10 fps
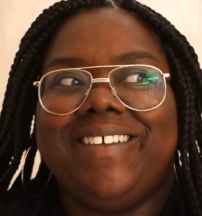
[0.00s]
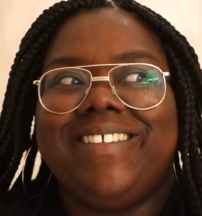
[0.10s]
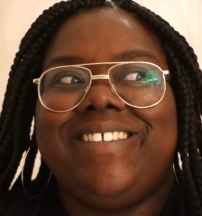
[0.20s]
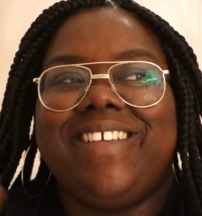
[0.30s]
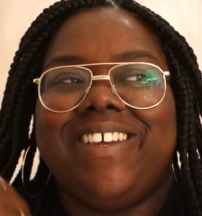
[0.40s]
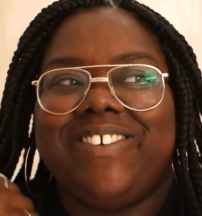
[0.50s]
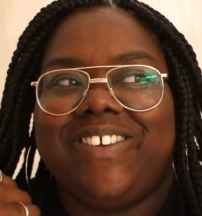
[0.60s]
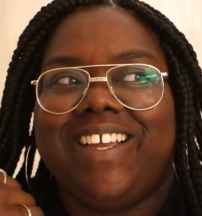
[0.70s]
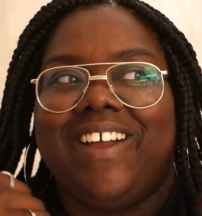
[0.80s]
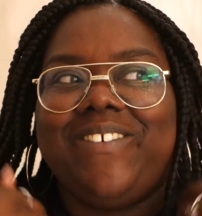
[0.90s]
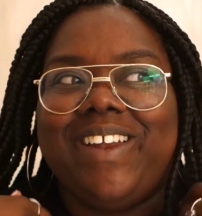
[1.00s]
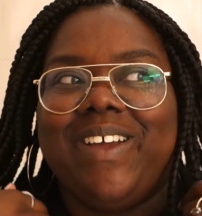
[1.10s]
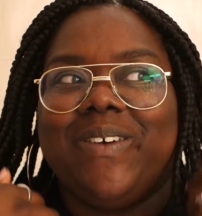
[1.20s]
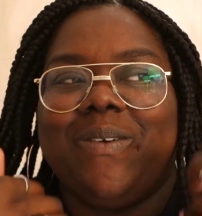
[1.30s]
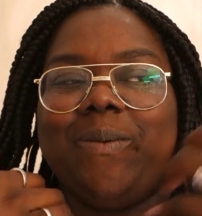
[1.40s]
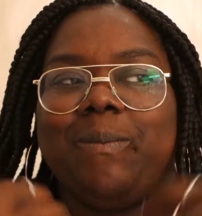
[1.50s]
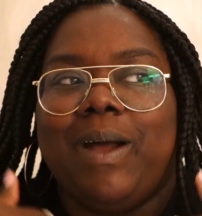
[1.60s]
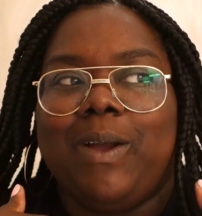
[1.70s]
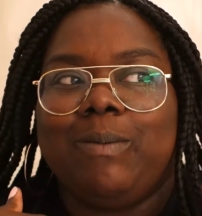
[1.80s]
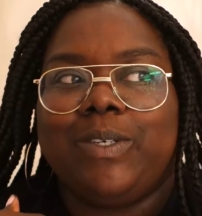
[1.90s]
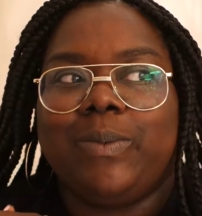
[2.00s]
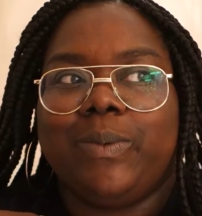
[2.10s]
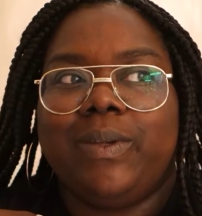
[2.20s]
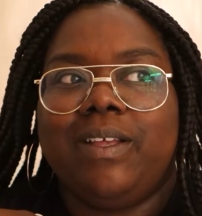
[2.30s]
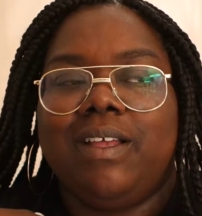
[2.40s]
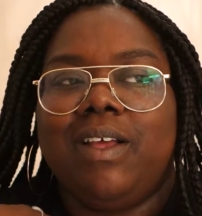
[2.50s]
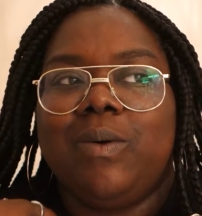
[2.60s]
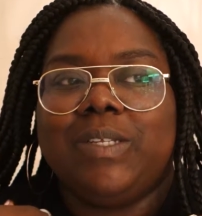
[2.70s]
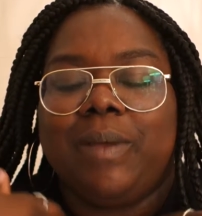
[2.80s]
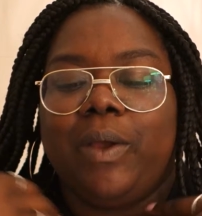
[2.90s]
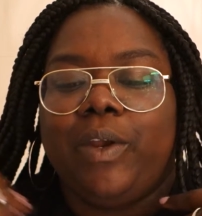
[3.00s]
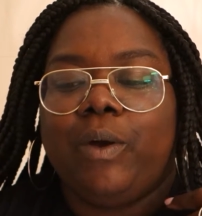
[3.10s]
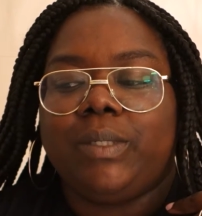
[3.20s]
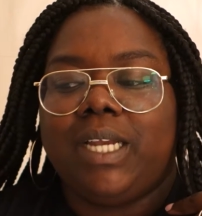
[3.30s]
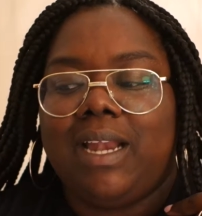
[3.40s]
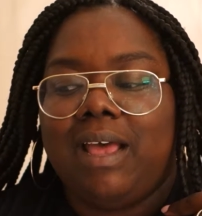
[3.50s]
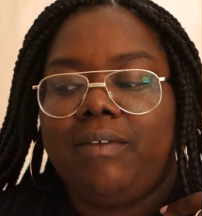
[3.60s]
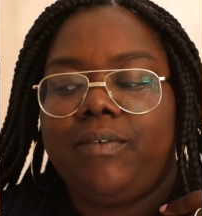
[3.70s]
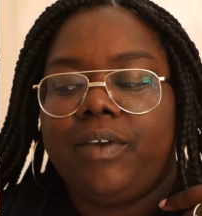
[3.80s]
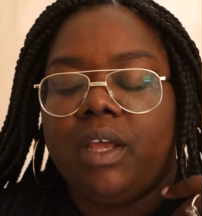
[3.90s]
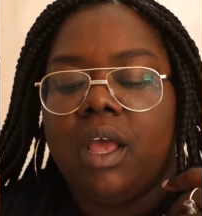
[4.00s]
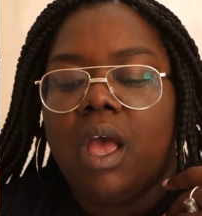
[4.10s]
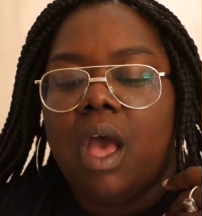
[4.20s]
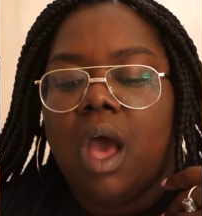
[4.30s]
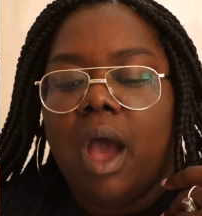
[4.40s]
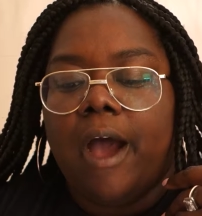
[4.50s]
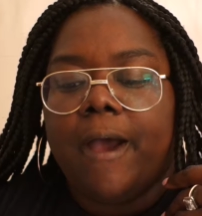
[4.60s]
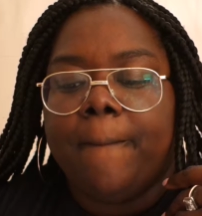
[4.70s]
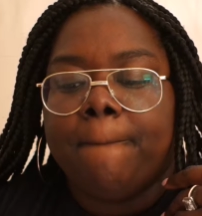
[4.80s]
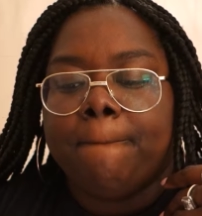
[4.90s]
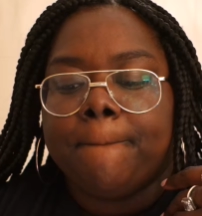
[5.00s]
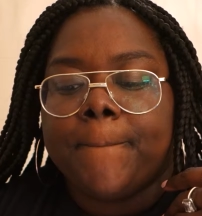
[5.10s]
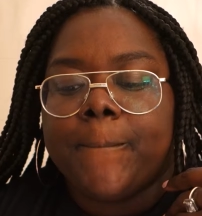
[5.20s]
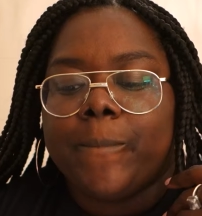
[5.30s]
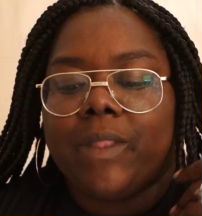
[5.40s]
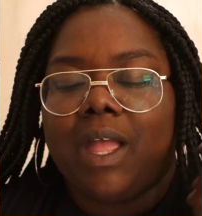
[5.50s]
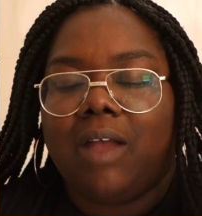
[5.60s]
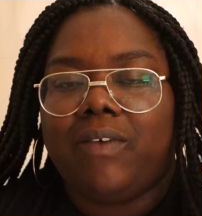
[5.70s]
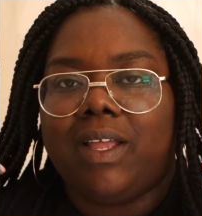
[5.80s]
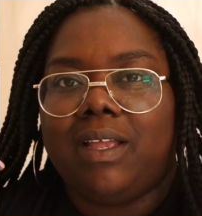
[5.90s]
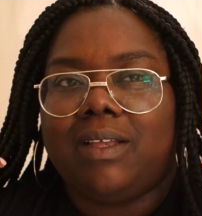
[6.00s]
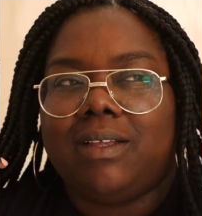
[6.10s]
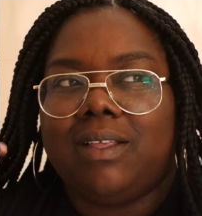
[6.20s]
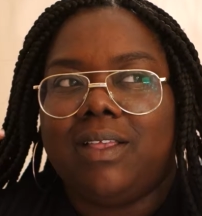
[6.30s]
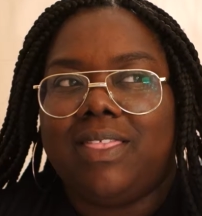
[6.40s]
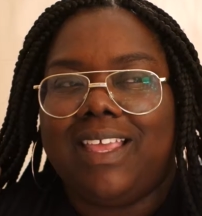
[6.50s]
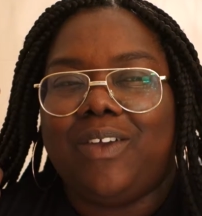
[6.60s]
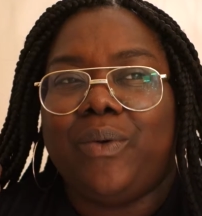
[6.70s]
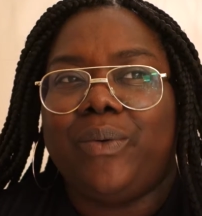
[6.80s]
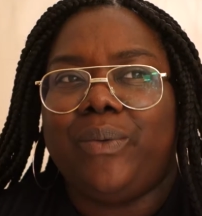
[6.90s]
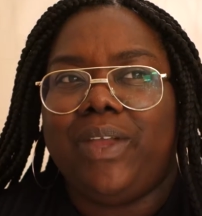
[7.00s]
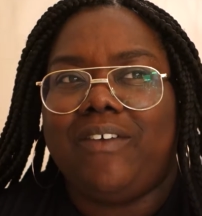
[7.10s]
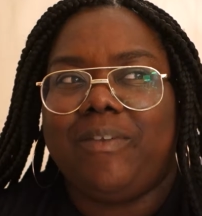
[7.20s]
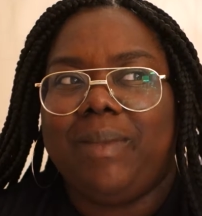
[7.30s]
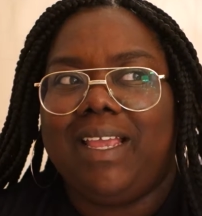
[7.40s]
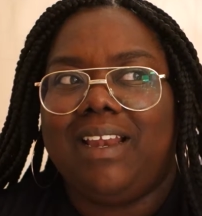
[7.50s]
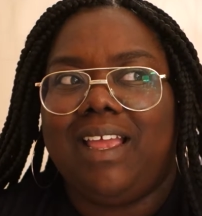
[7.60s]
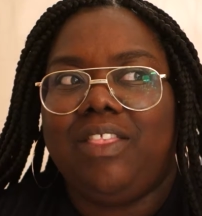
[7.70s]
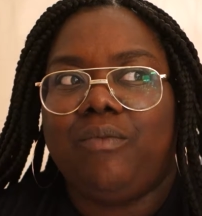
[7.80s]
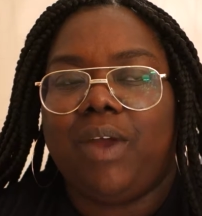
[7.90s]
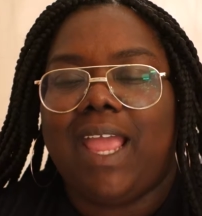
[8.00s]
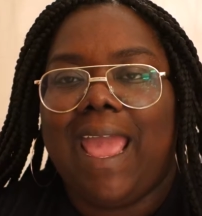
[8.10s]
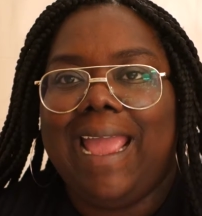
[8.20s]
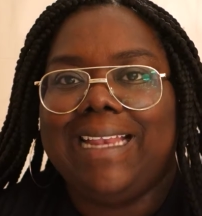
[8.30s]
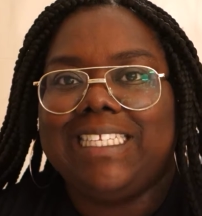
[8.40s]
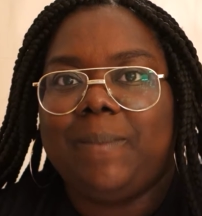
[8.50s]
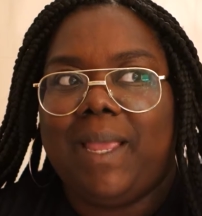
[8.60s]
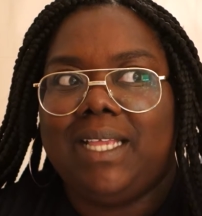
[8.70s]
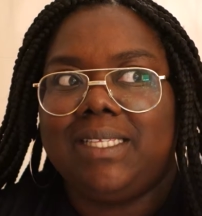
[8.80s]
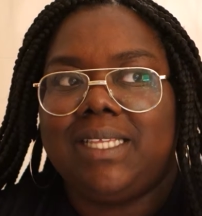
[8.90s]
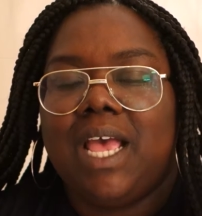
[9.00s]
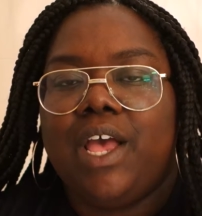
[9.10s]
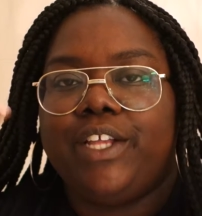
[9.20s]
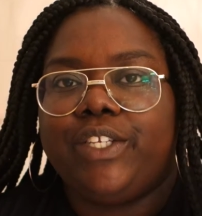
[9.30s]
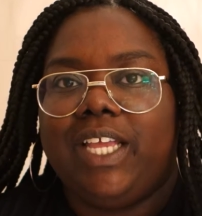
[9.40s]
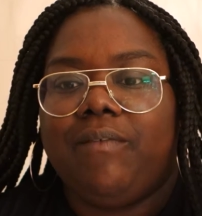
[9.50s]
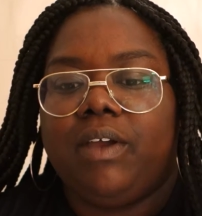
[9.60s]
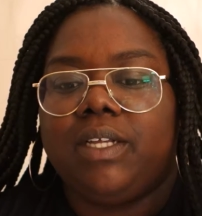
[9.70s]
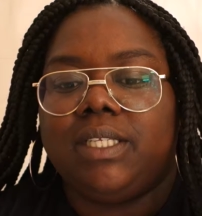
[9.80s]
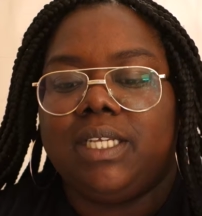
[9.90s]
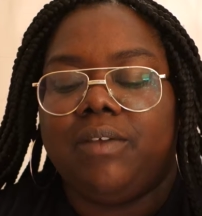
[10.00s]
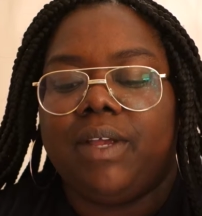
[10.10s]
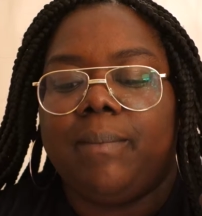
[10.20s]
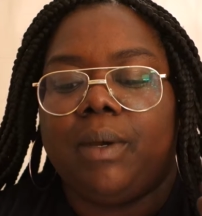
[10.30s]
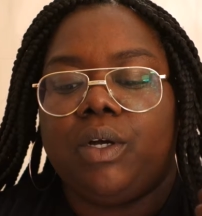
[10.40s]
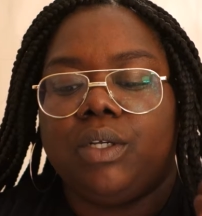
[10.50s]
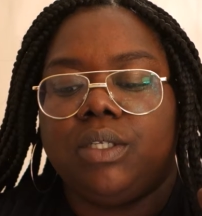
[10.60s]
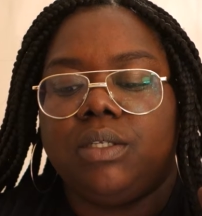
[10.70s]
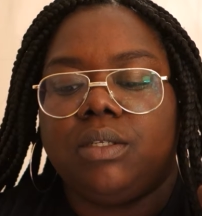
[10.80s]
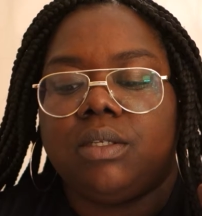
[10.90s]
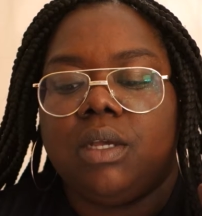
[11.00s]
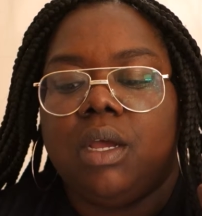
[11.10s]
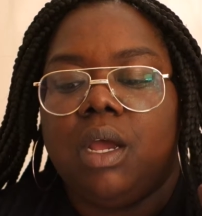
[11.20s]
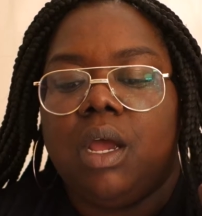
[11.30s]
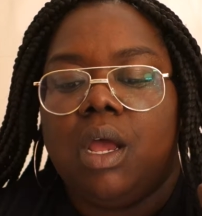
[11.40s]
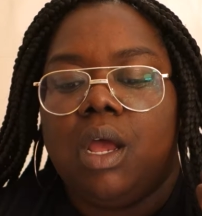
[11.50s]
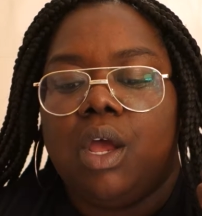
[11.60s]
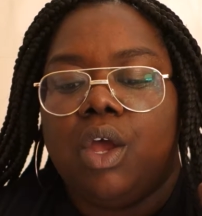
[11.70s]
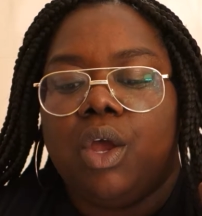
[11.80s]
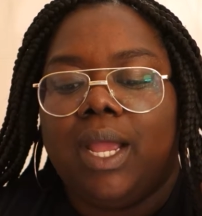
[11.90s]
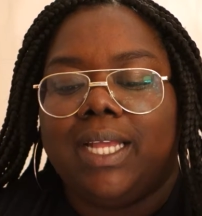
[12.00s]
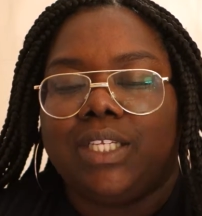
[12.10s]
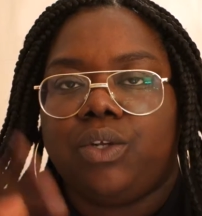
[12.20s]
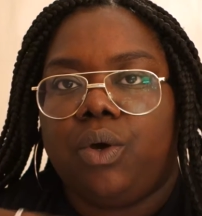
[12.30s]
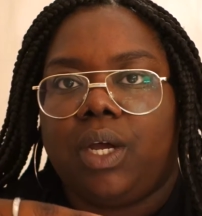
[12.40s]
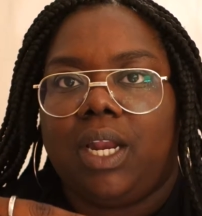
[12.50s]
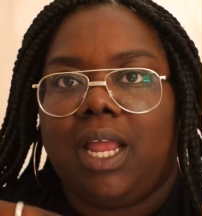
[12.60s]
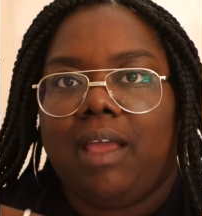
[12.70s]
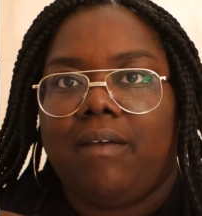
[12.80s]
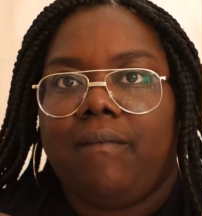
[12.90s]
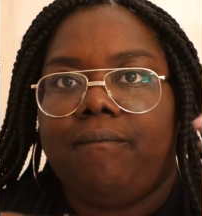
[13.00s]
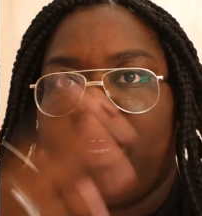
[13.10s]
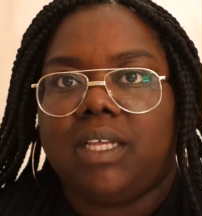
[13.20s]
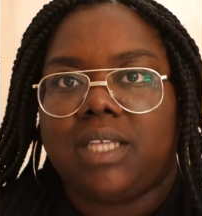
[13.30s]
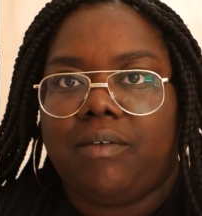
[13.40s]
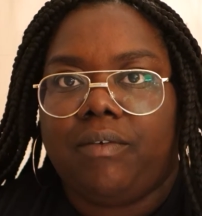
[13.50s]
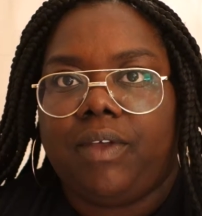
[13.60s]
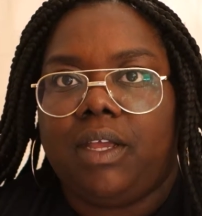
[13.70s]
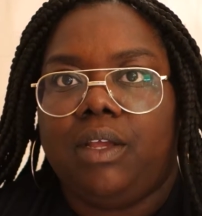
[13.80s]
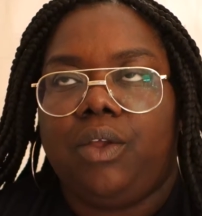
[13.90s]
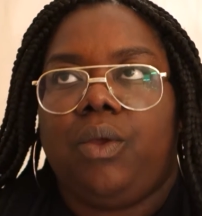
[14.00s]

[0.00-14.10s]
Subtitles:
Surgery, I felt like my option was my only option left. I think we have to be in like the right headspace to even consider it, because it's not gonna like fix everything.